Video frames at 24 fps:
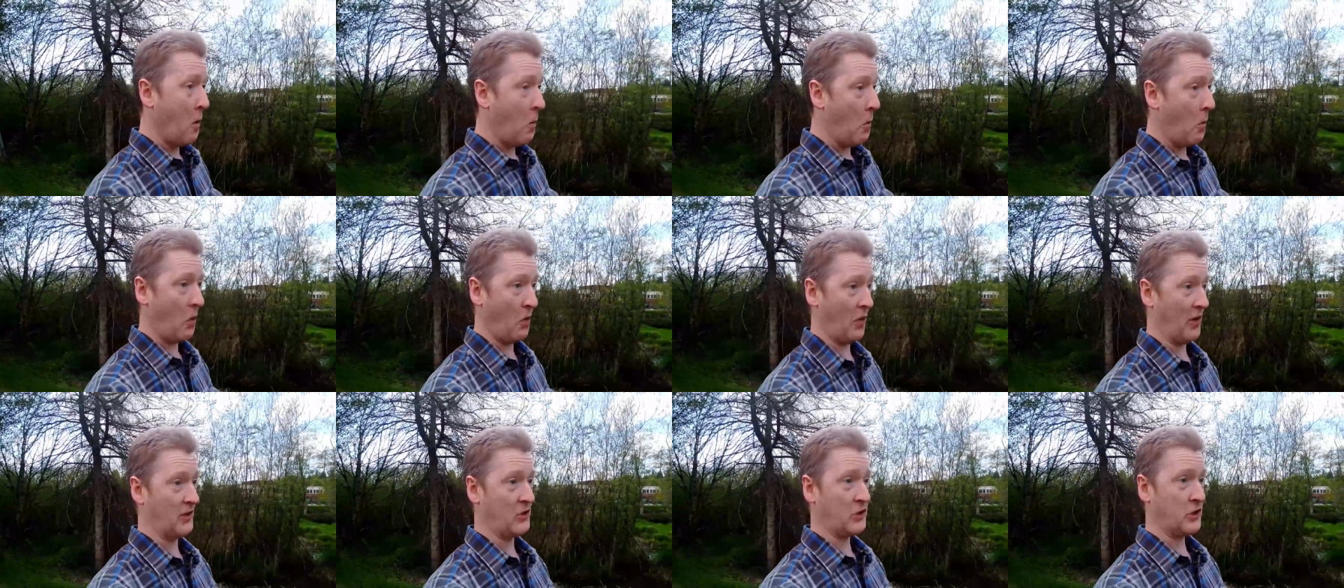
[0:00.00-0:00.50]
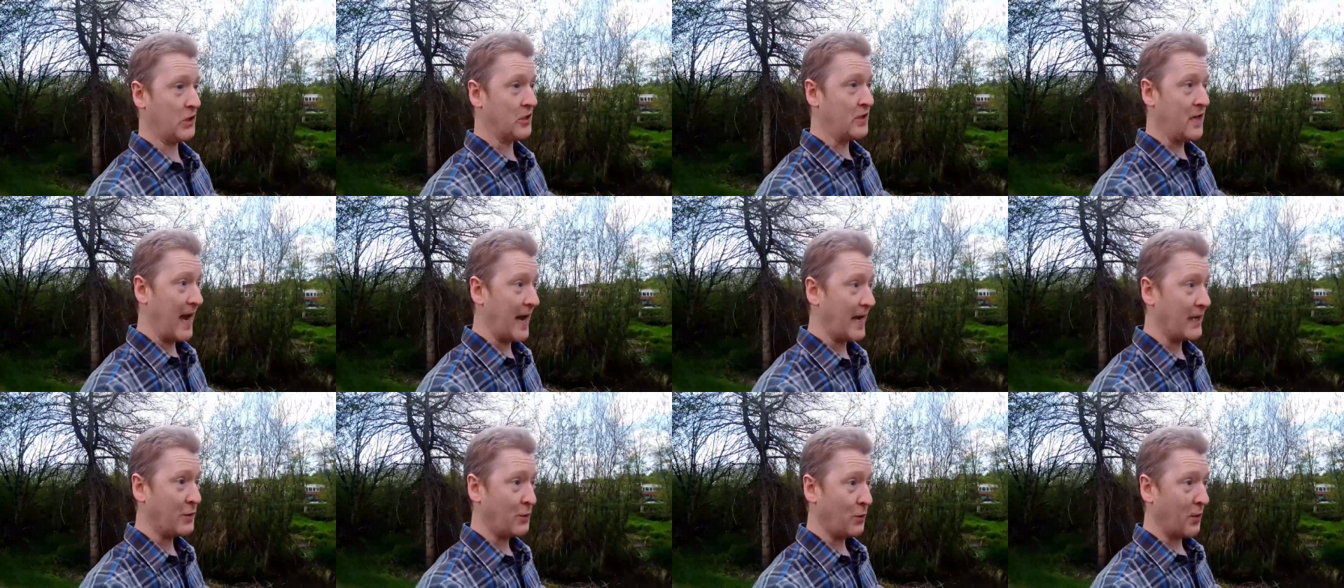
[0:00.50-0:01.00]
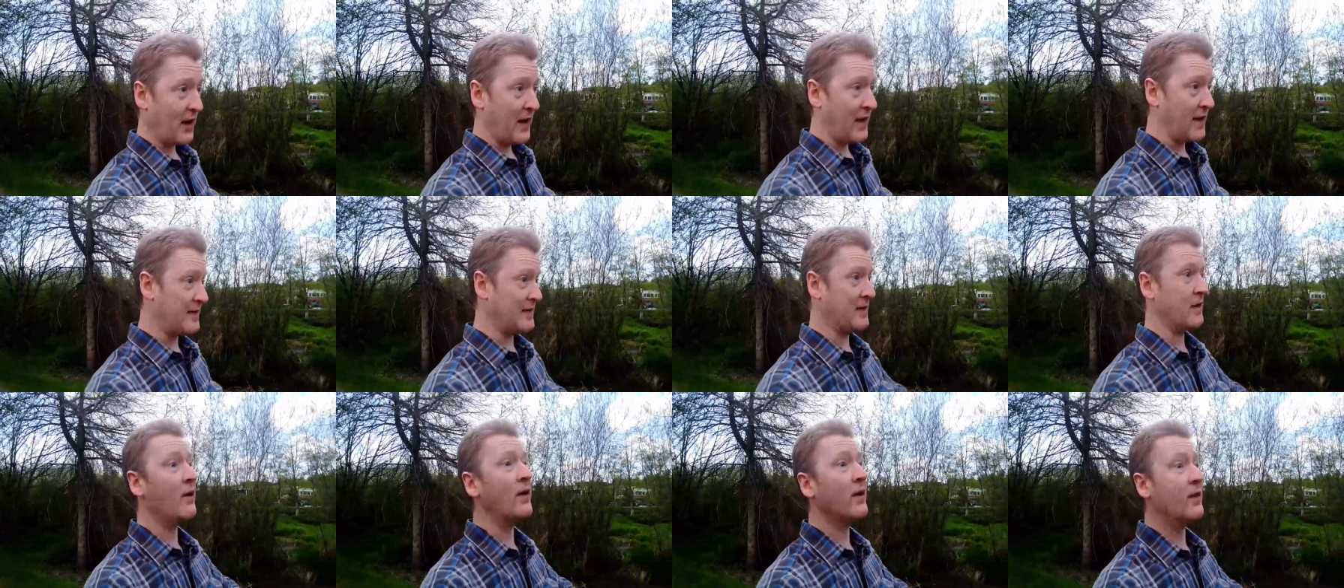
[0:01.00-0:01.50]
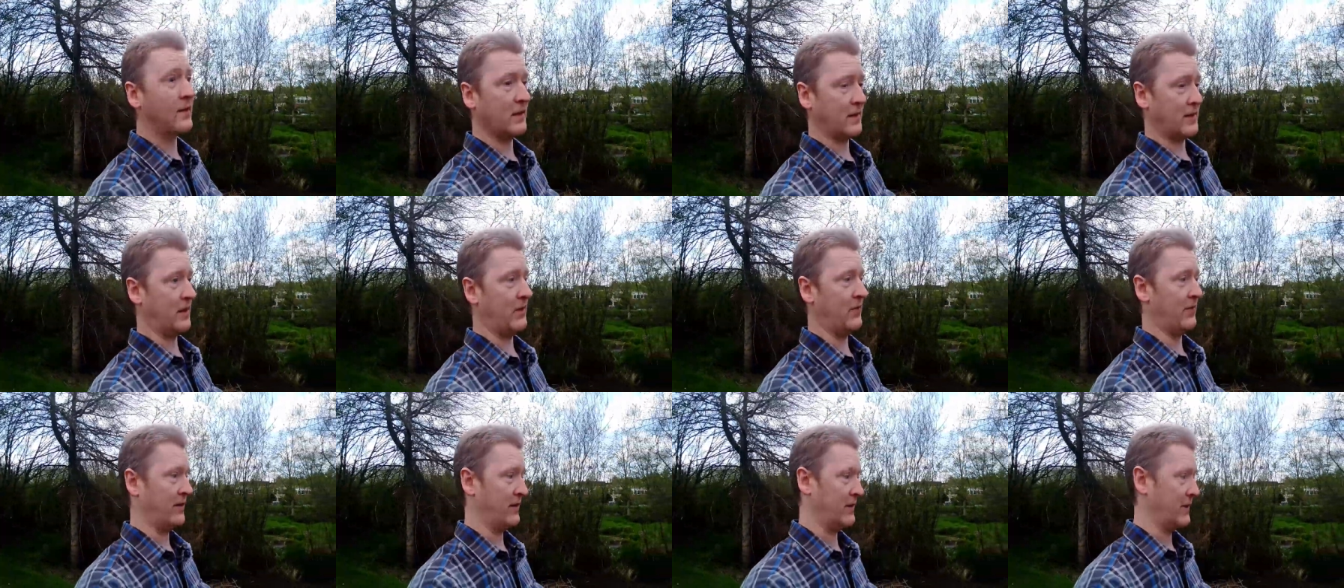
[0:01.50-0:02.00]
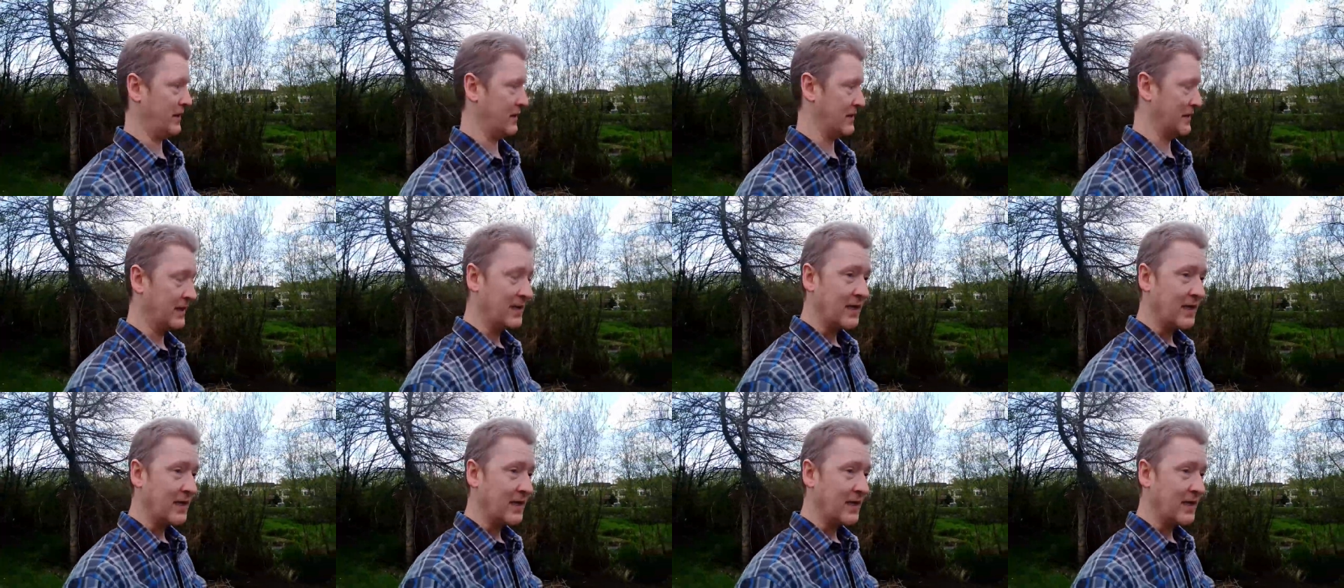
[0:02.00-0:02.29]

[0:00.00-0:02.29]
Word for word: Well, let's just x-ray it during the synthesis.